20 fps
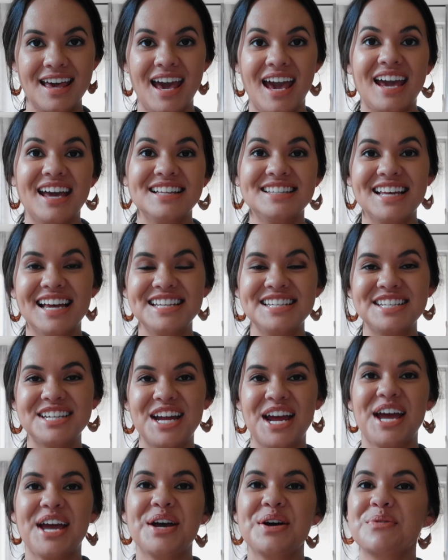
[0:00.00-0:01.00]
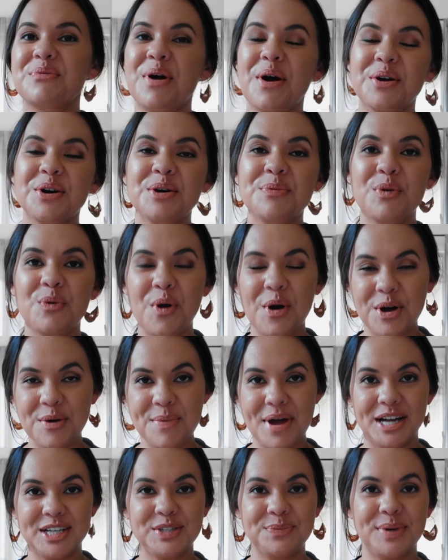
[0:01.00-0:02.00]
Hey, it's SJ. Welcome or welcome
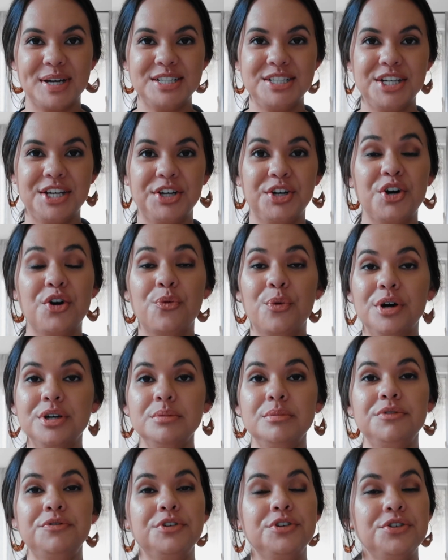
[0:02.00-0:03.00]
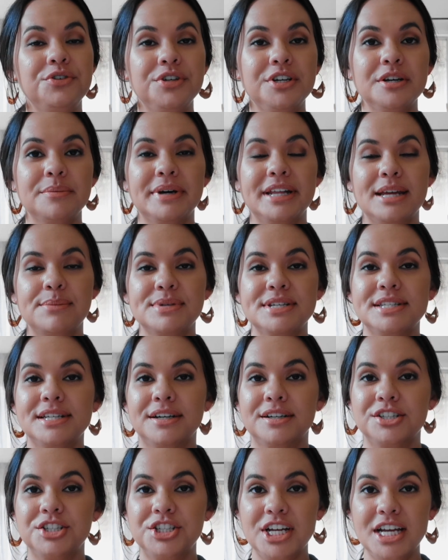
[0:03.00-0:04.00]
back to my channel. Welcome if you're new here. My name is
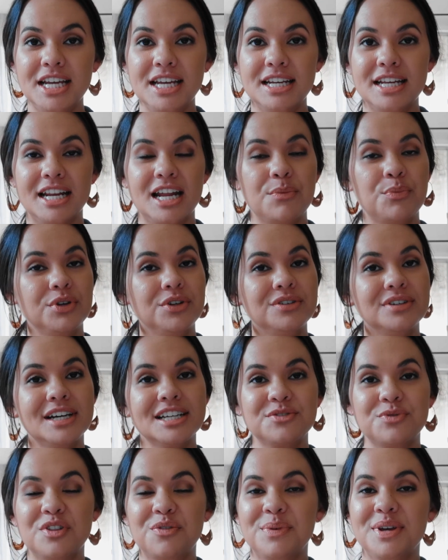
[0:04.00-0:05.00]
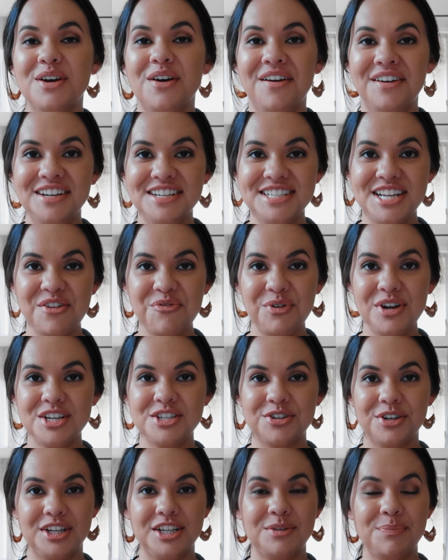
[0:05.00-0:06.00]
Sarah Jane, and I bring you guys with me on a debt-free
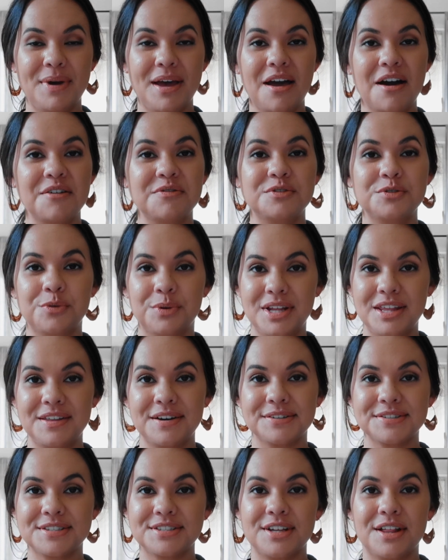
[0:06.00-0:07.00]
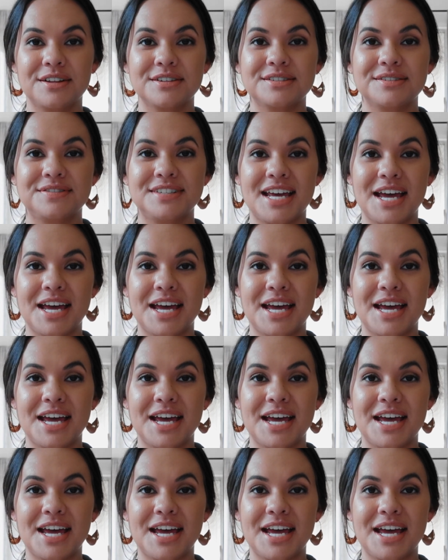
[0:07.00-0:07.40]
journey to pay off $20,000 of